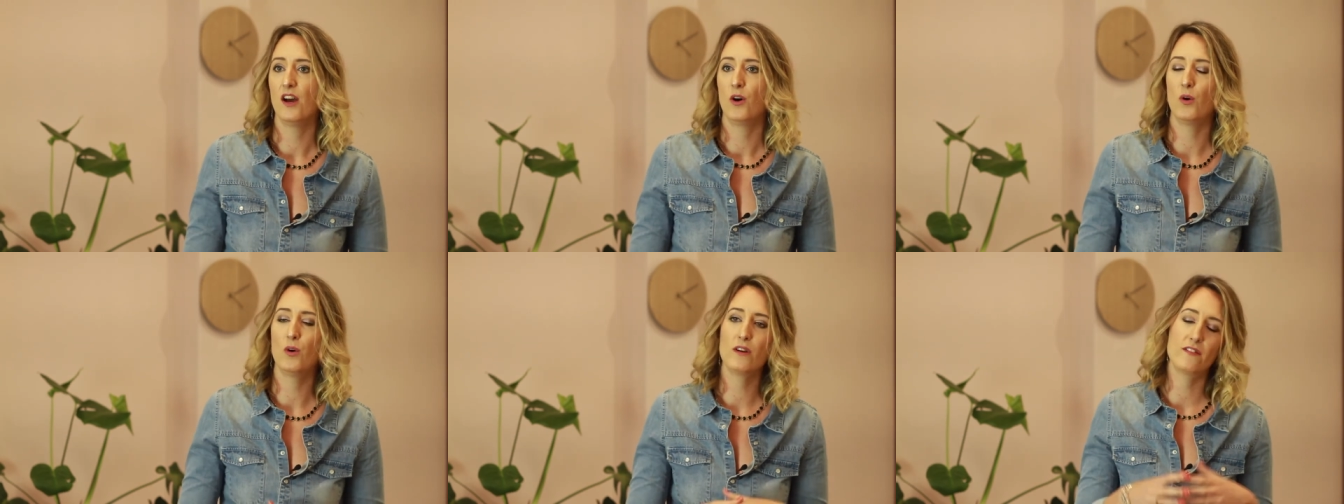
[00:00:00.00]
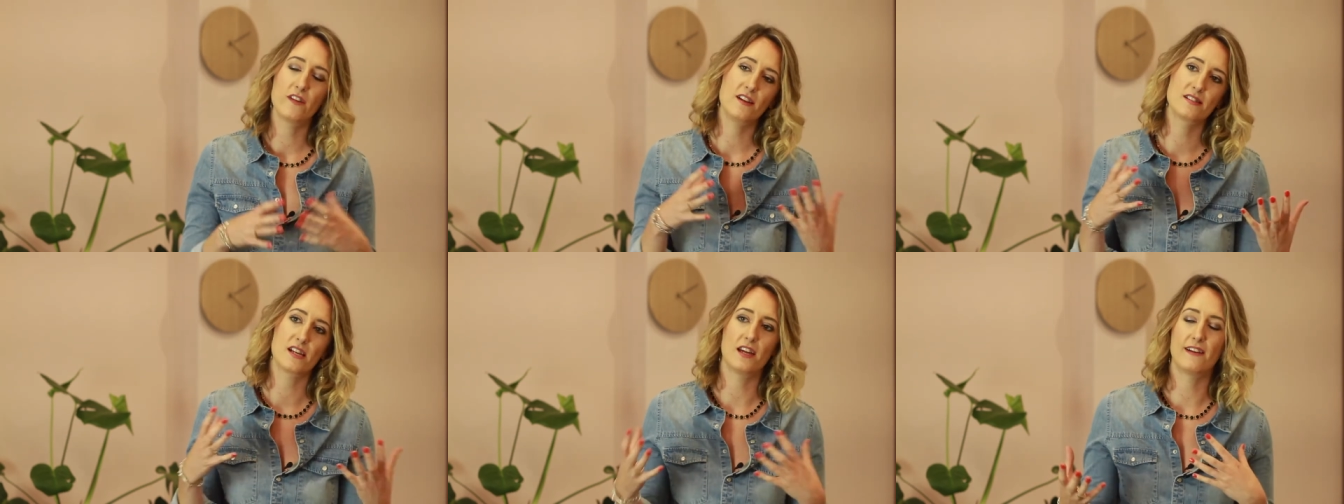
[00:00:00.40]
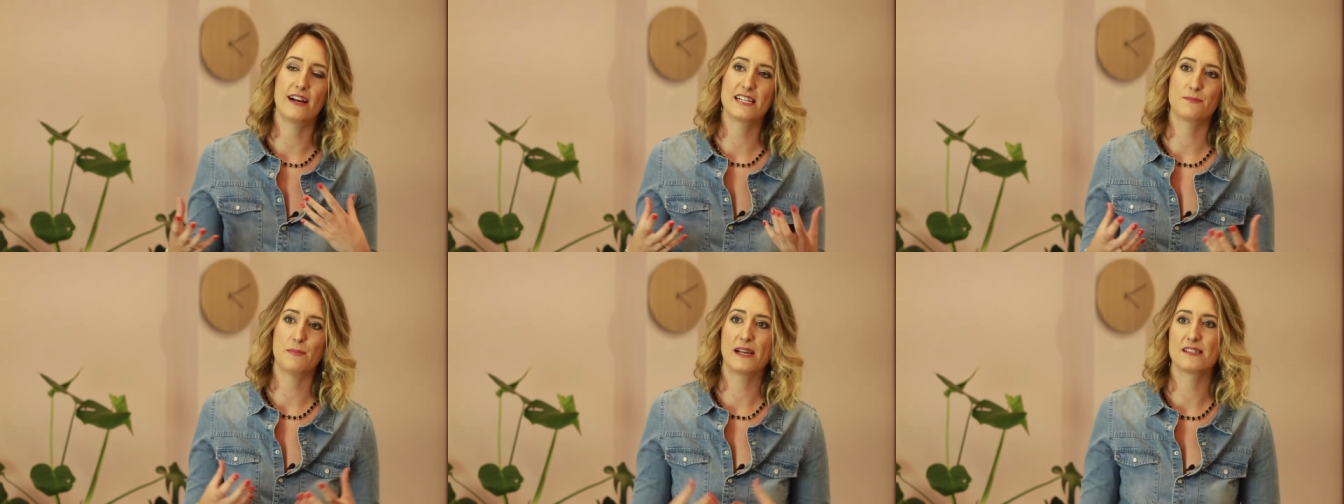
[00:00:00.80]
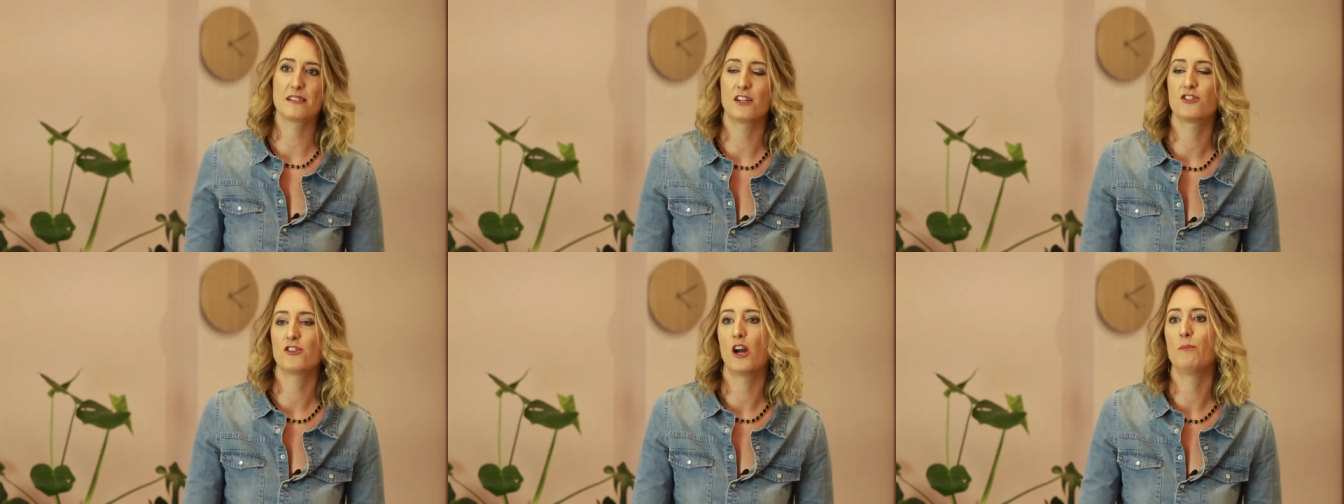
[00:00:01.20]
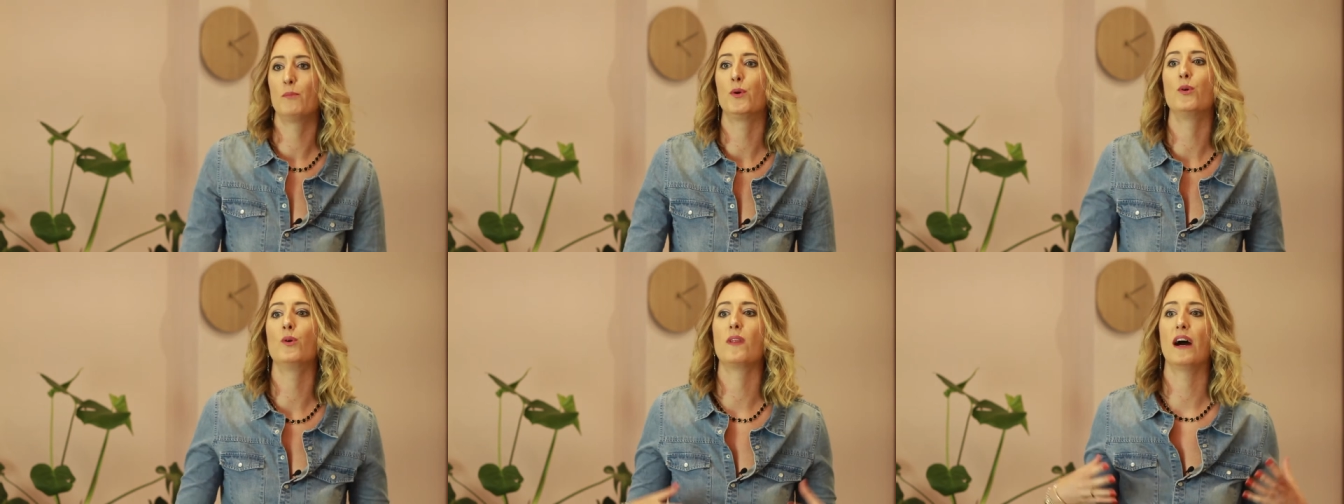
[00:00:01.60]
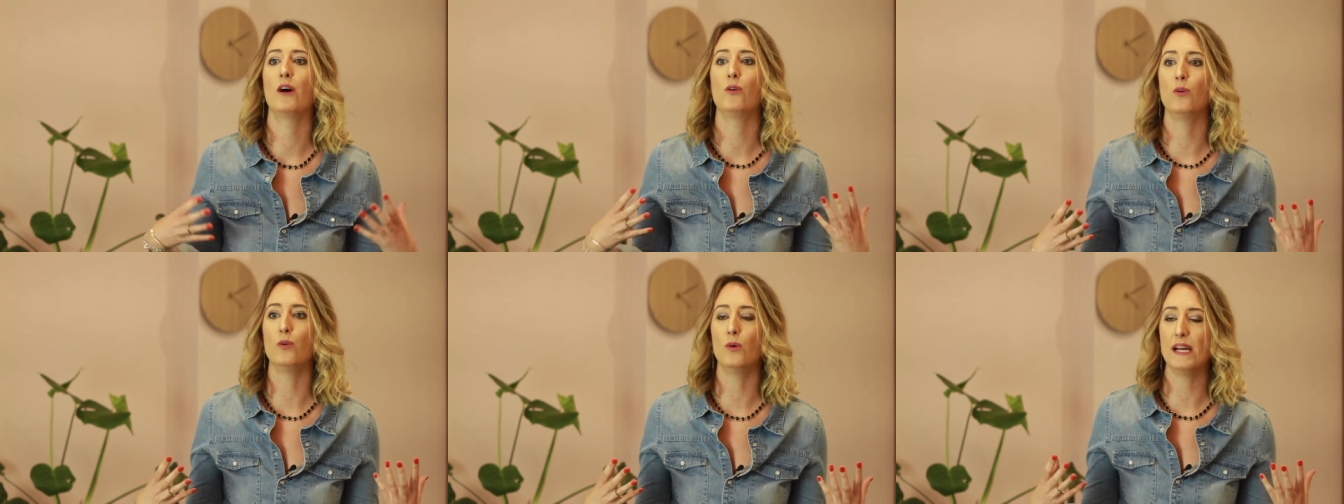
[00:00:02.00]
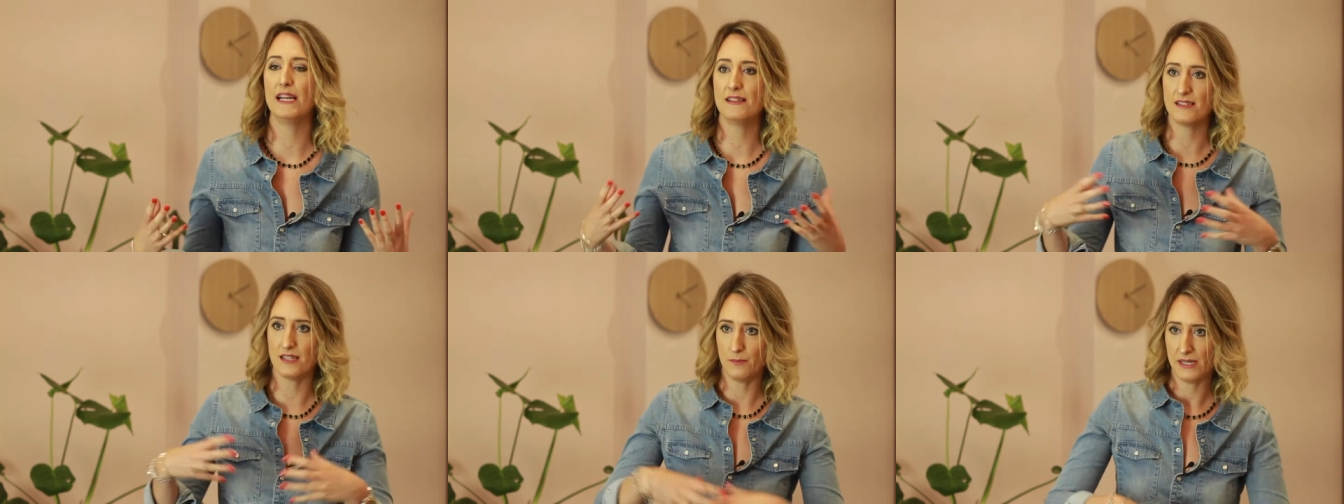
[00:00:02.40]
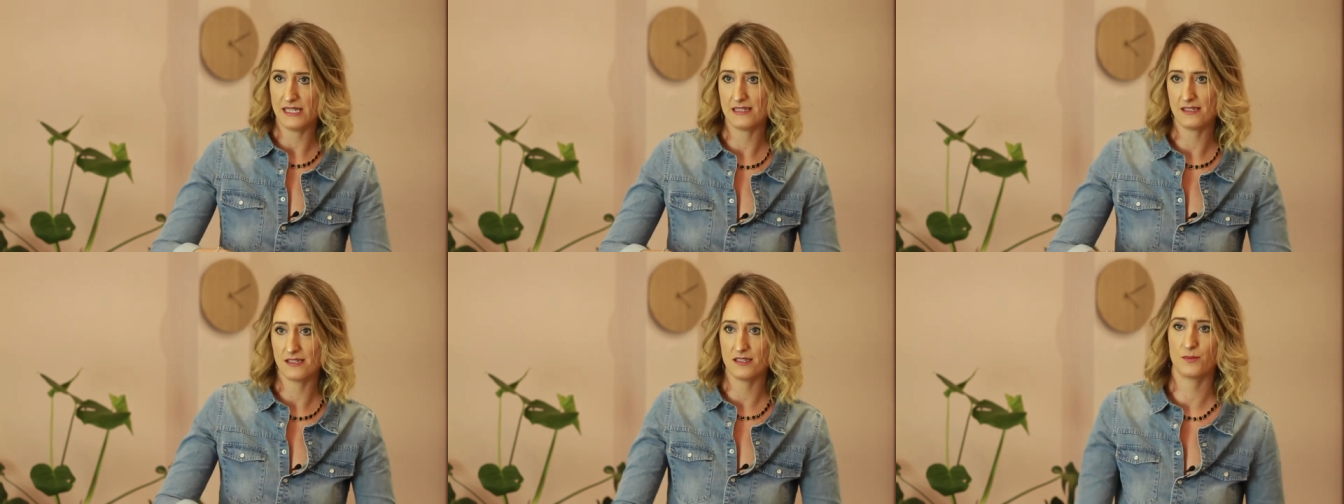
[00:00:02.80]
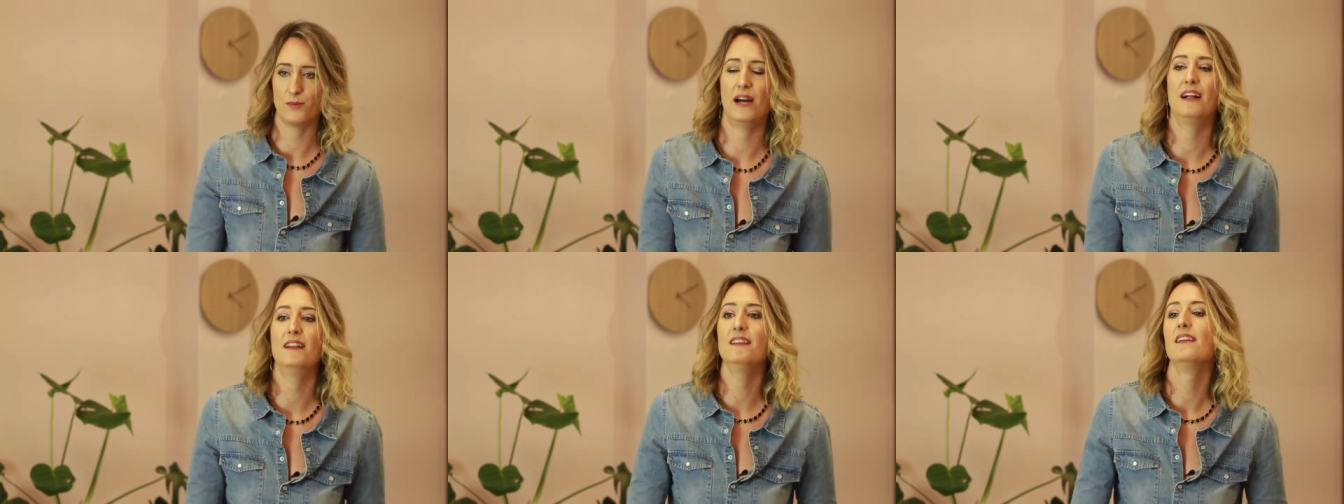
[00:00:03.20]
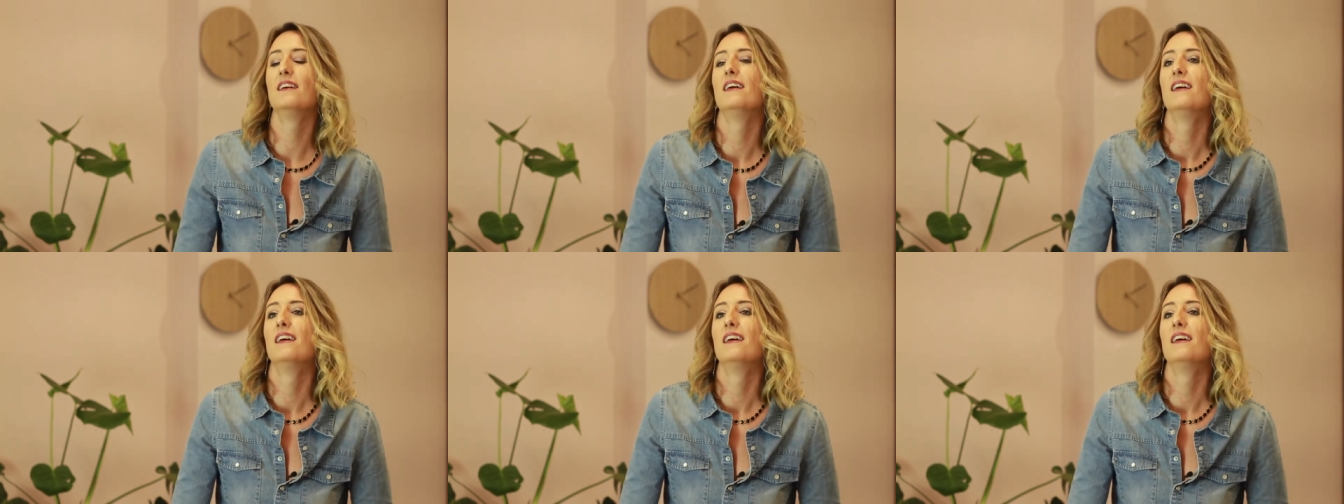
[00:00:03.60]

all of those kind of aspects, and I try and pull that all into the business as well.